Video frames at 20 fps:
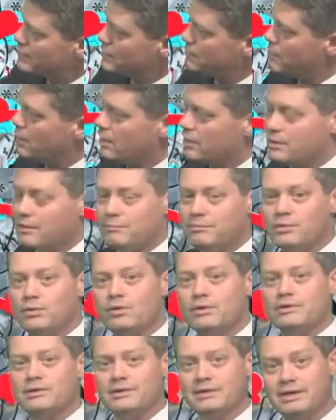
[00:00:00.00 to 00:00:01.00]
apart up
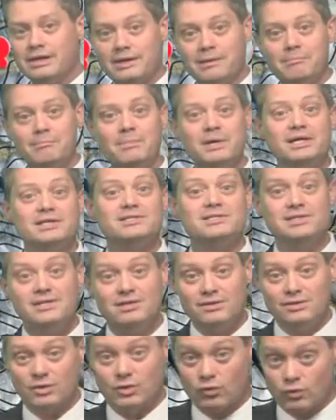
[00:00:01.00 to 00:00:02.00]
north and getting mixed
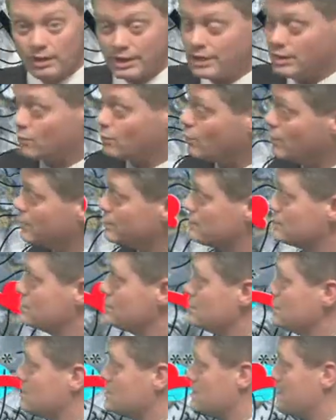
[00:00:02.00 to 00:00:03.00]
into the greater weather
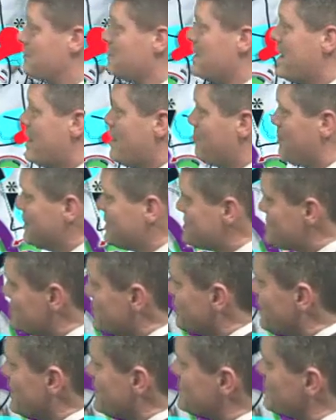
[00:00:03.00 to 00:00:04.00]
system, but it
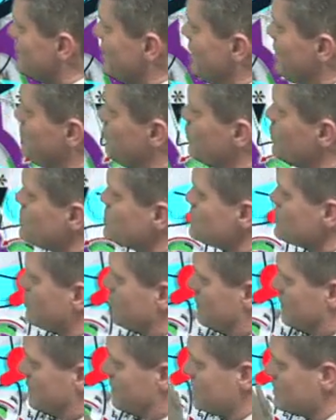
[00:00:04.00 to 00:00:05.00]
still has a lot of moisture
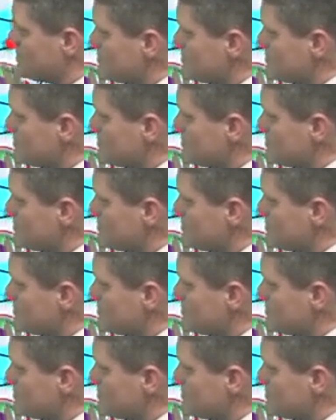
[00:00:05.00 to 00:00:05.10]
with it. It's